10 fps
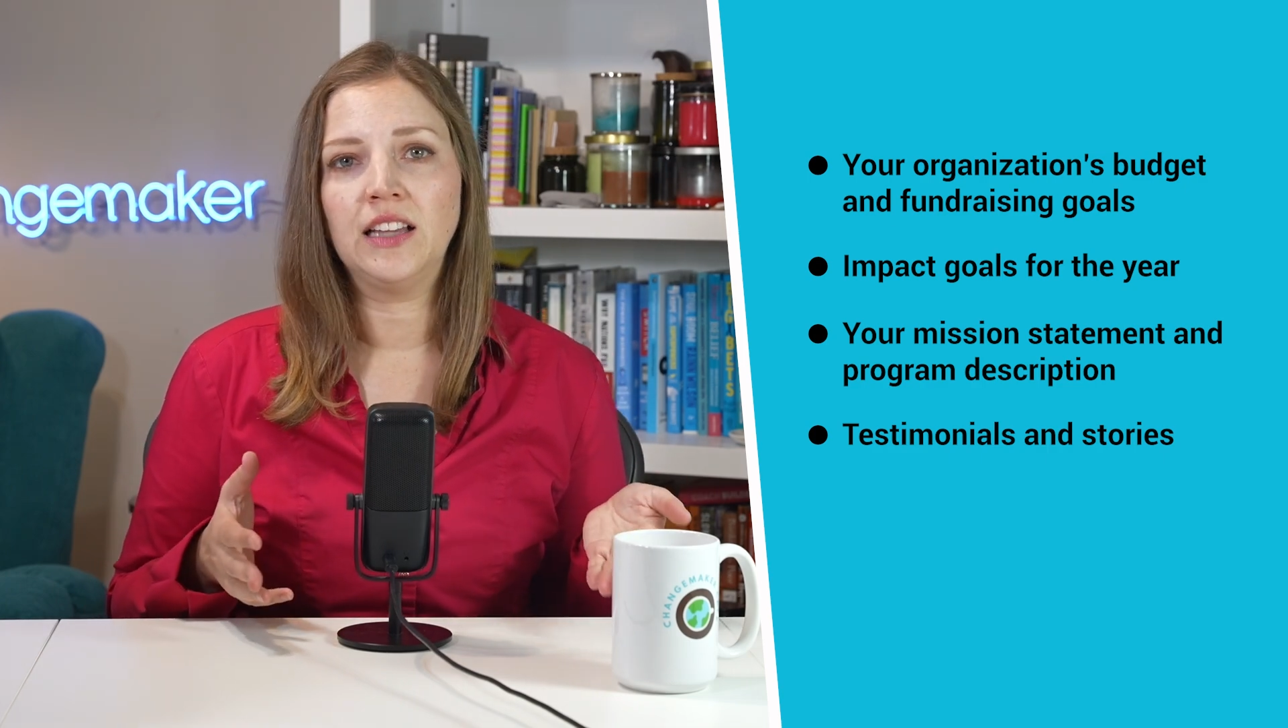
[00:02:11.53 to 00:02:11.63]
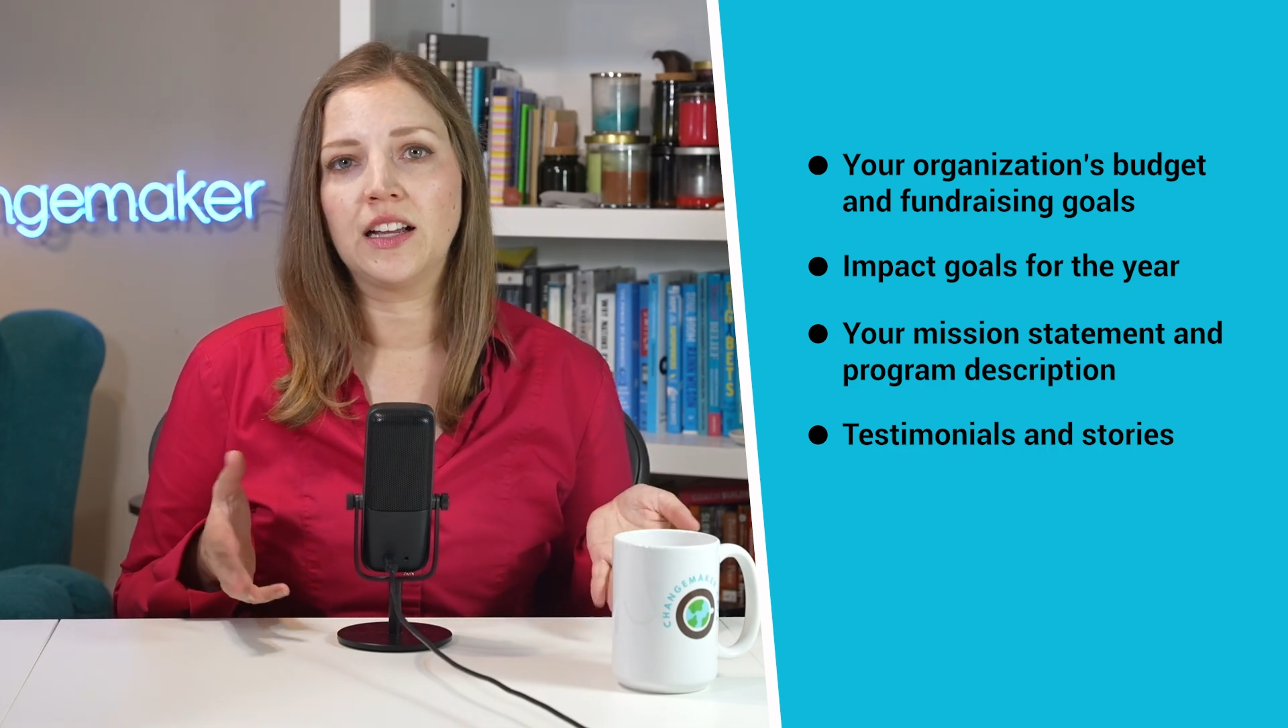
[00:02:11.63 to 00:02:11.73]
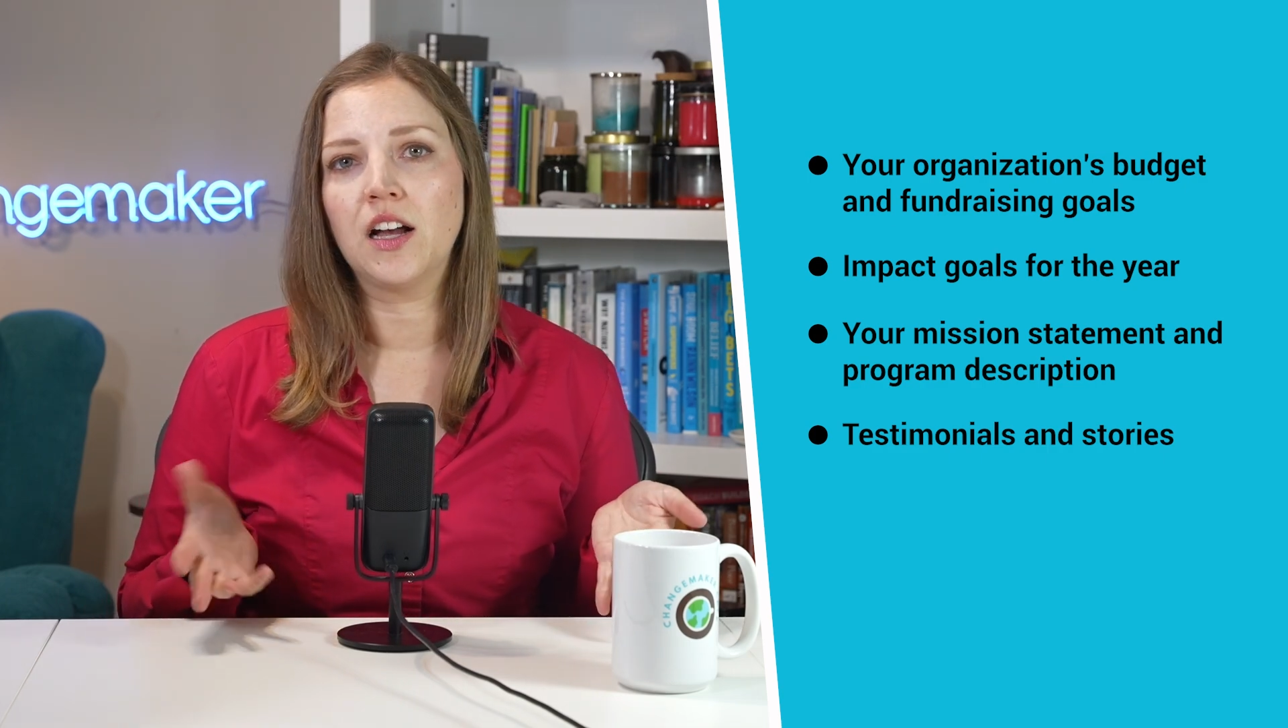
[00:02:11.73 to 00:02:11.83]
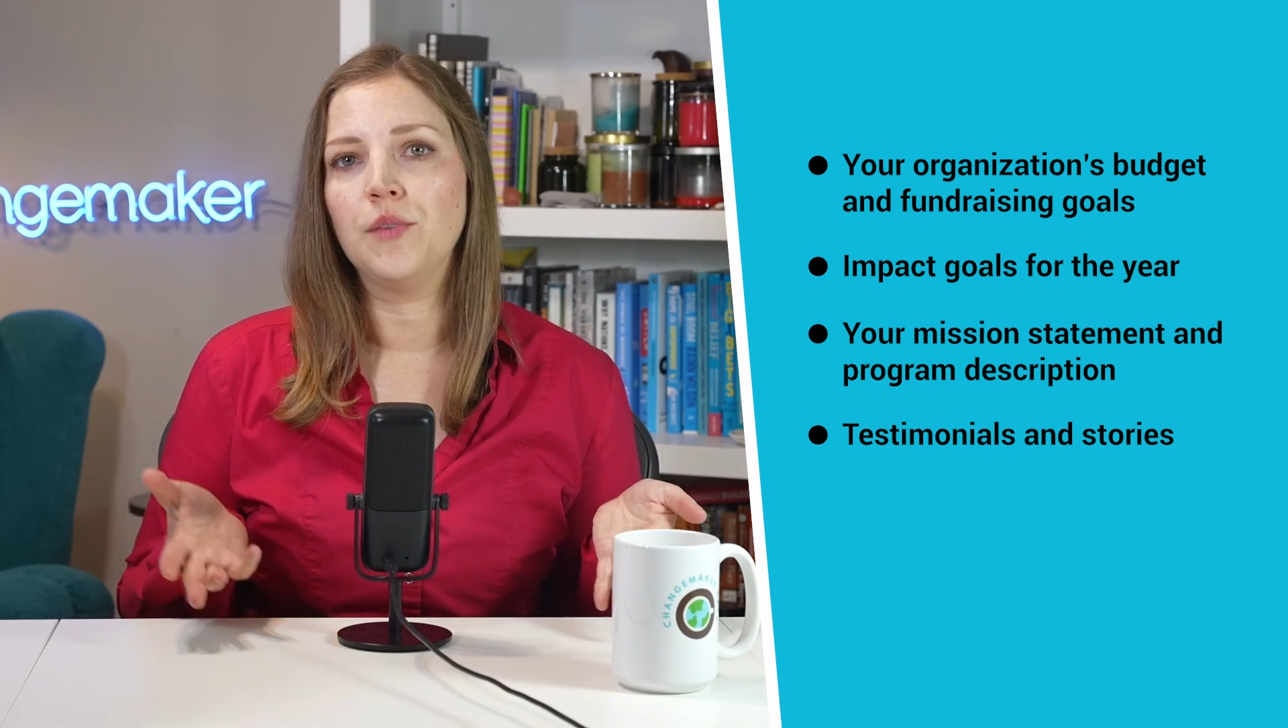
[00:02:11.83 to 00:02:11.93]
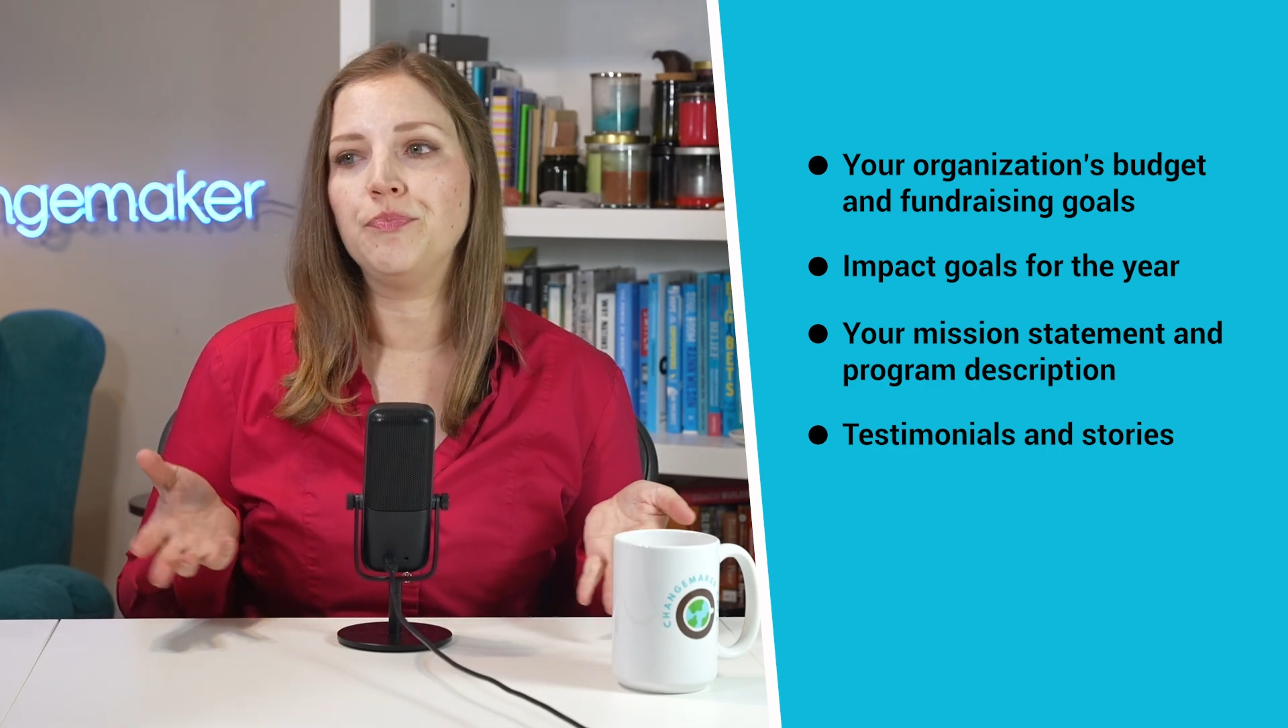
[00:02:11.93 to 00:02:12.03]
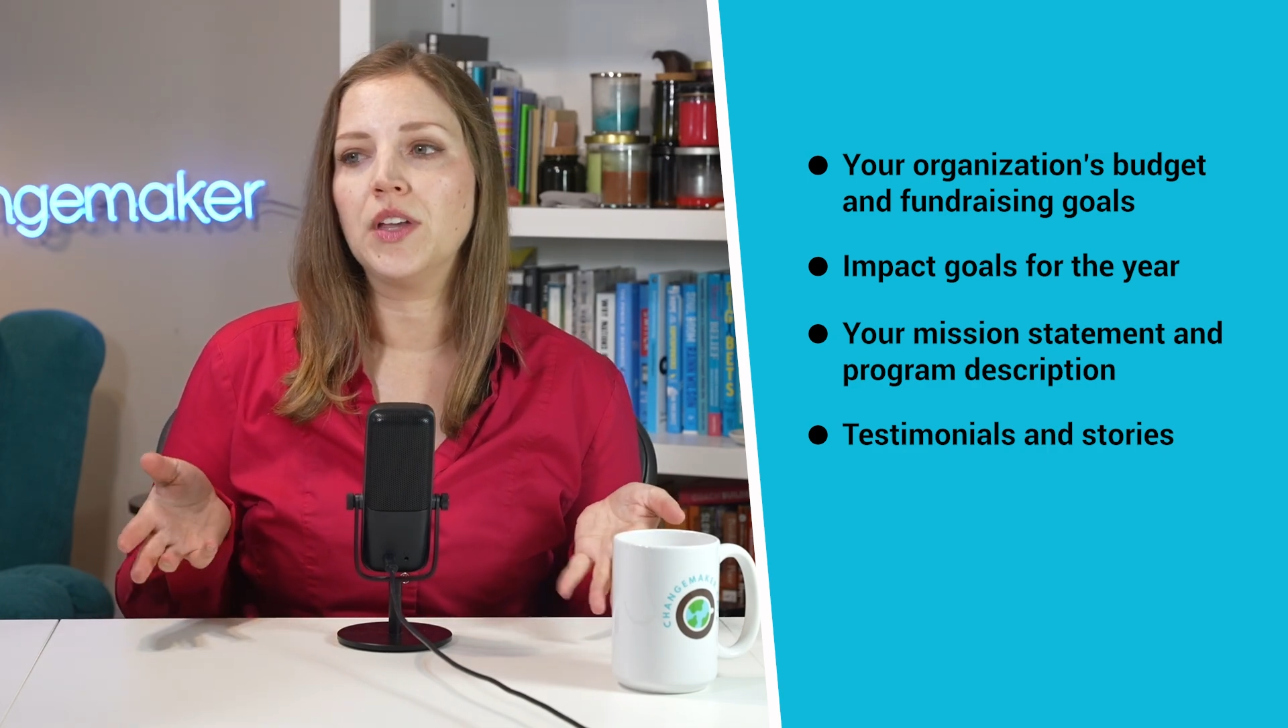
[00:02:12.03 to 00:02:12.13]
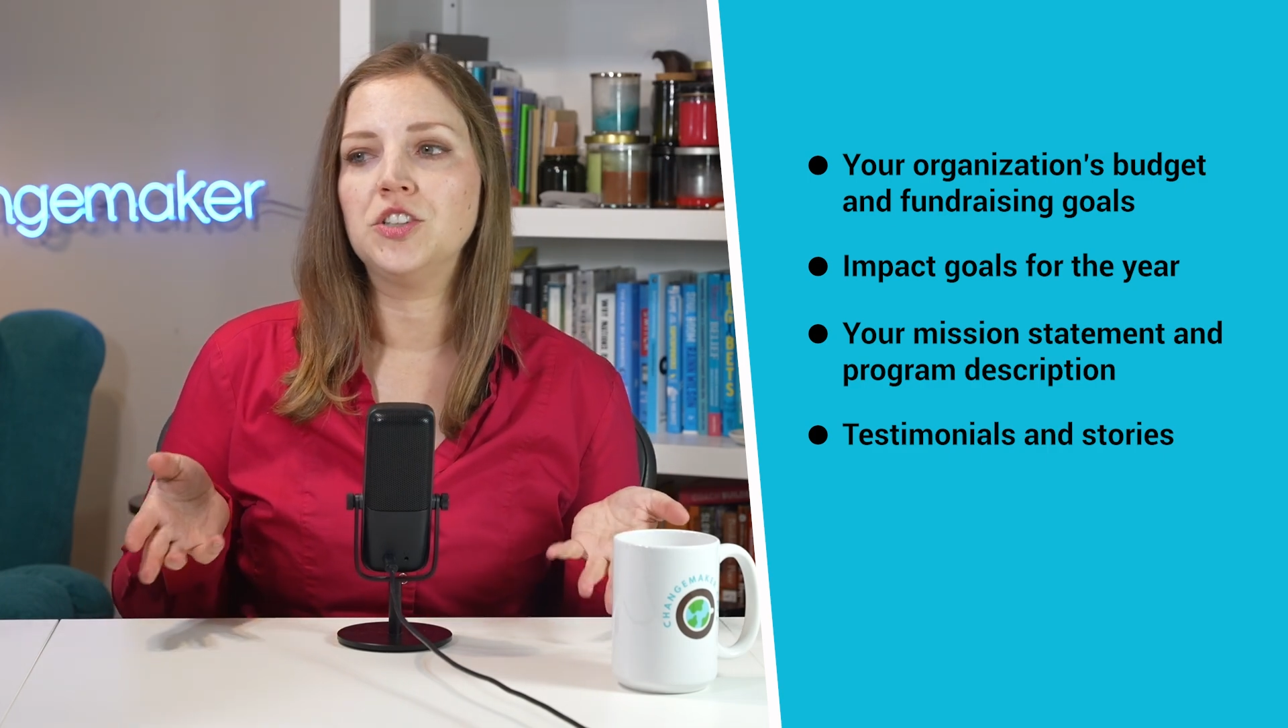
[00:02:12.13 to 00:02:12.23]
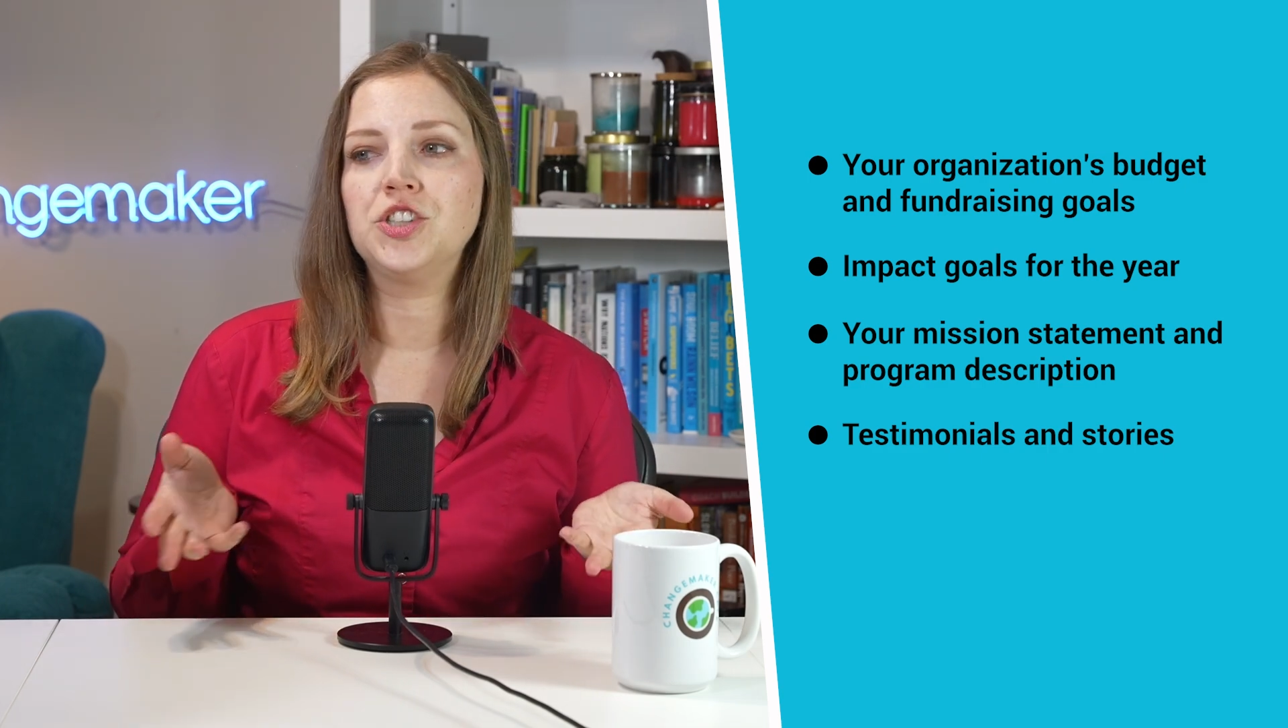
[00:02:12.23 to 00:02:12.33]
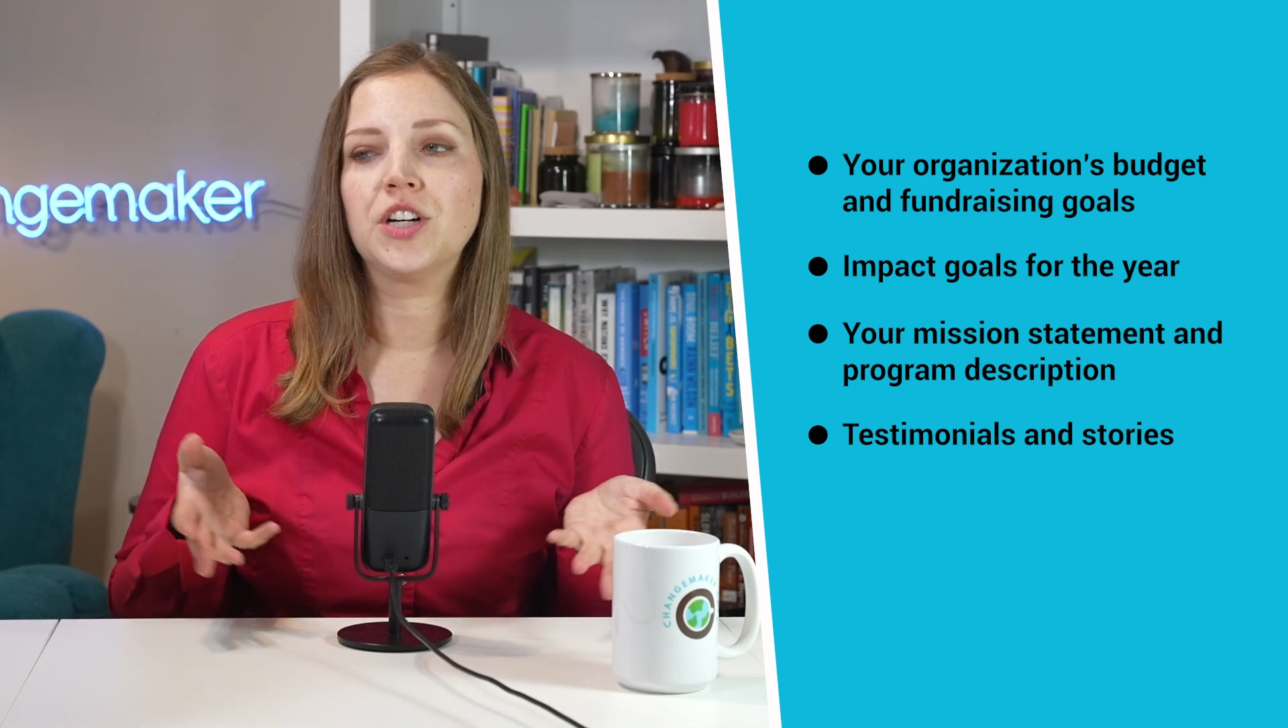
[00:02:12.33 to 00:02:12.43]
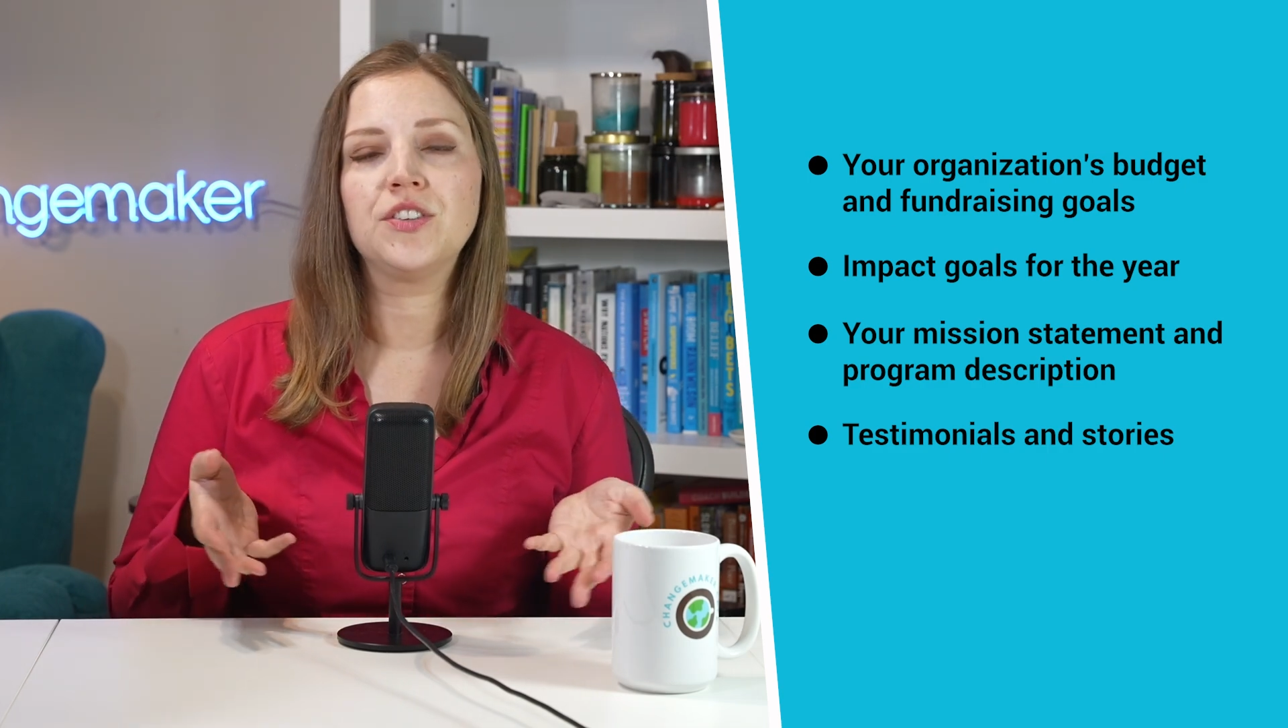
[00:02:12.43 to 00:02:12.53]
like a
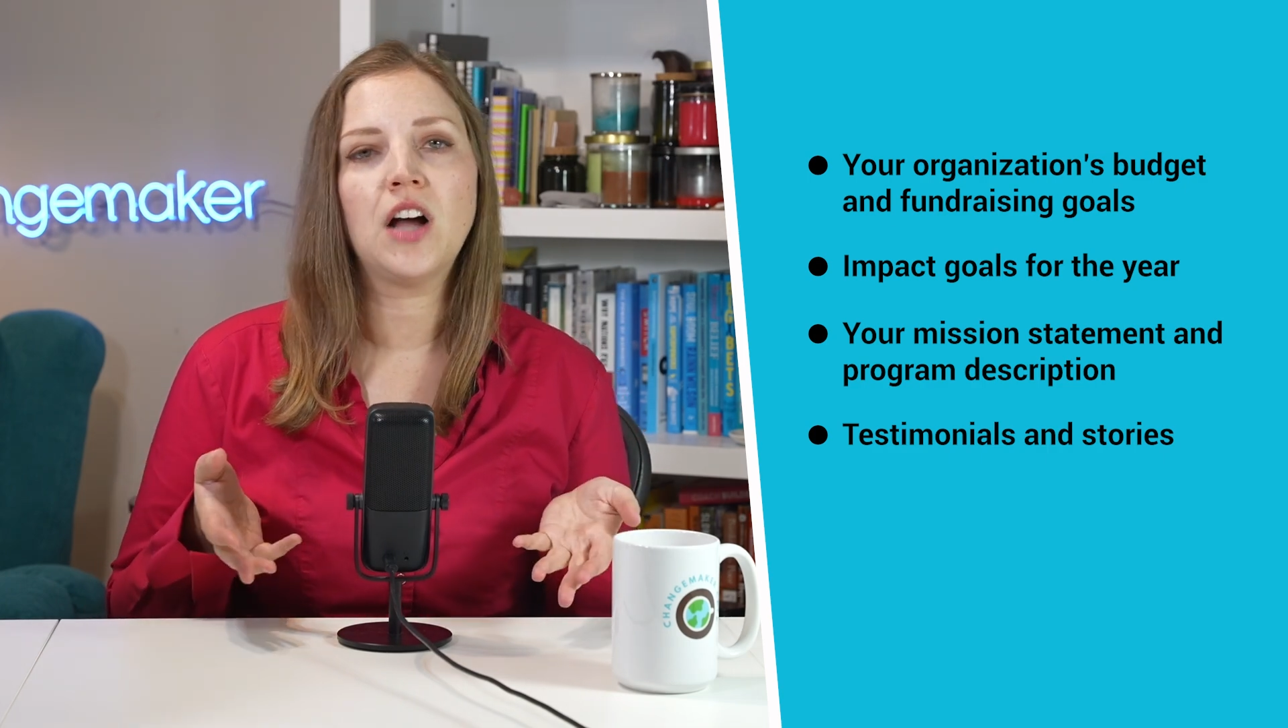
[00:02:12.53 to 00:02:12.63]
shared